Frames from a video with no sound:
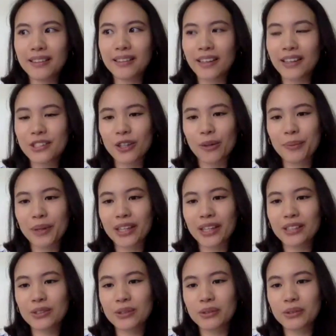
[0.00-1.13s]
that job
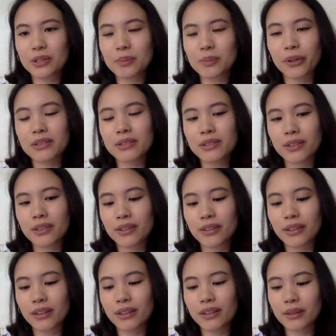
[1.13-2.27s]
has to
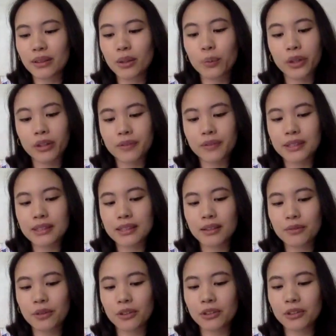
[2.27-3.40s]
sponsor a work
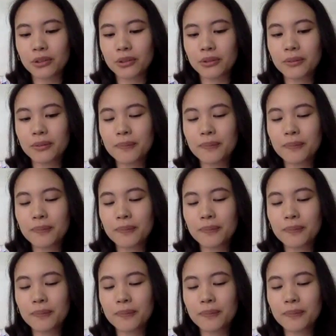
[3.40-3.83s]
visa for you.